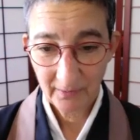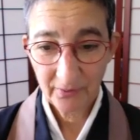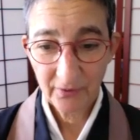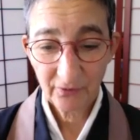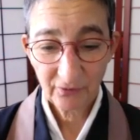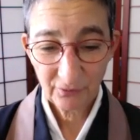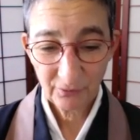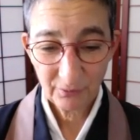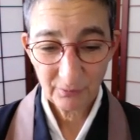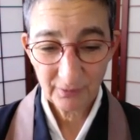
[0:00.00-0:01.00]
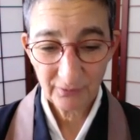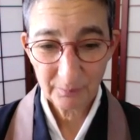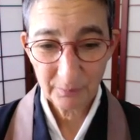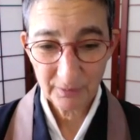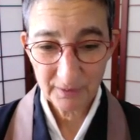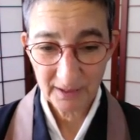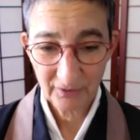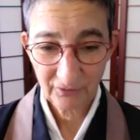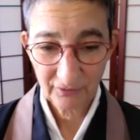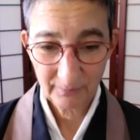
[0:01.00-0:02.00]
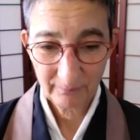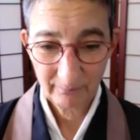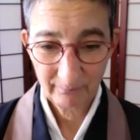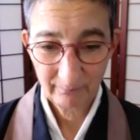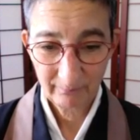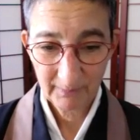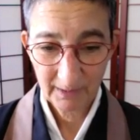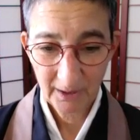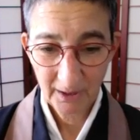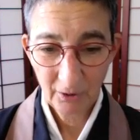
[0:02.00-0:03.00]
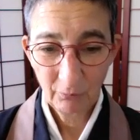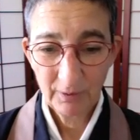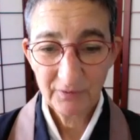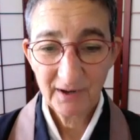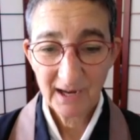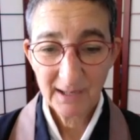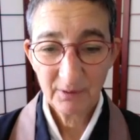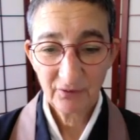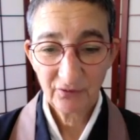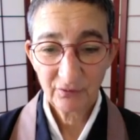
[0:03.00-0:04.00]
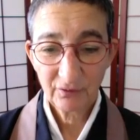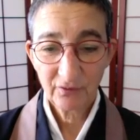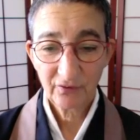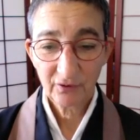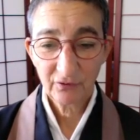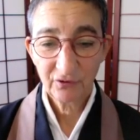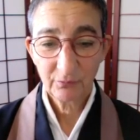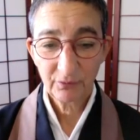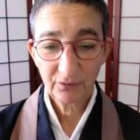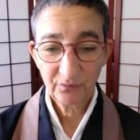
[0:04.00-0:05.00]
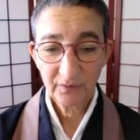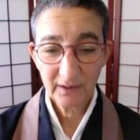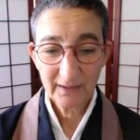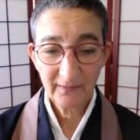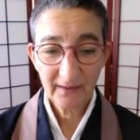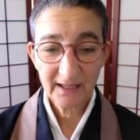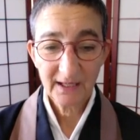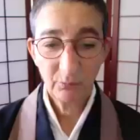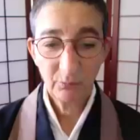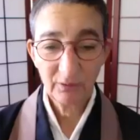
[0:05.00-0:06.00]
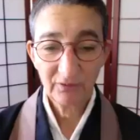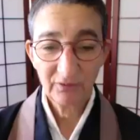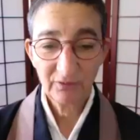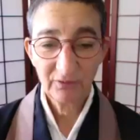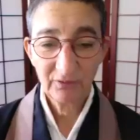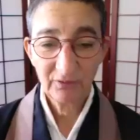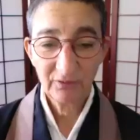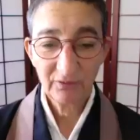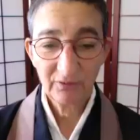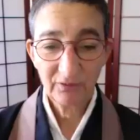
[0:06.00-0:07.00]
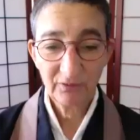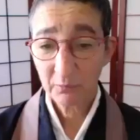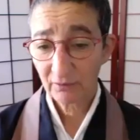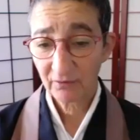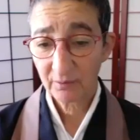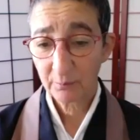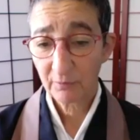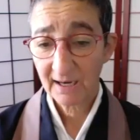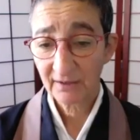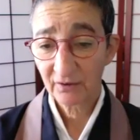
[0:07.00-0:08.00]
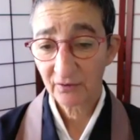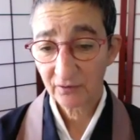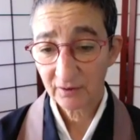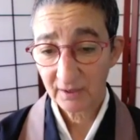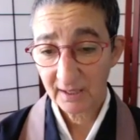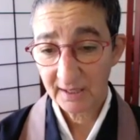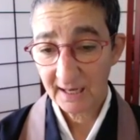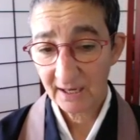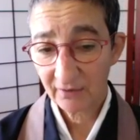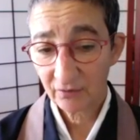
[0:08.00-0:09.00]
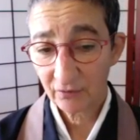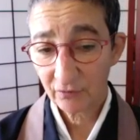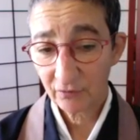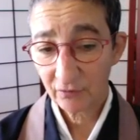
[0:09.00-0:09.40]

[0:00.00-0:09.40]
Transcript: This too is Buddha nature. One time his student Sojun was feeling that he wasn't making any progress in practice and asked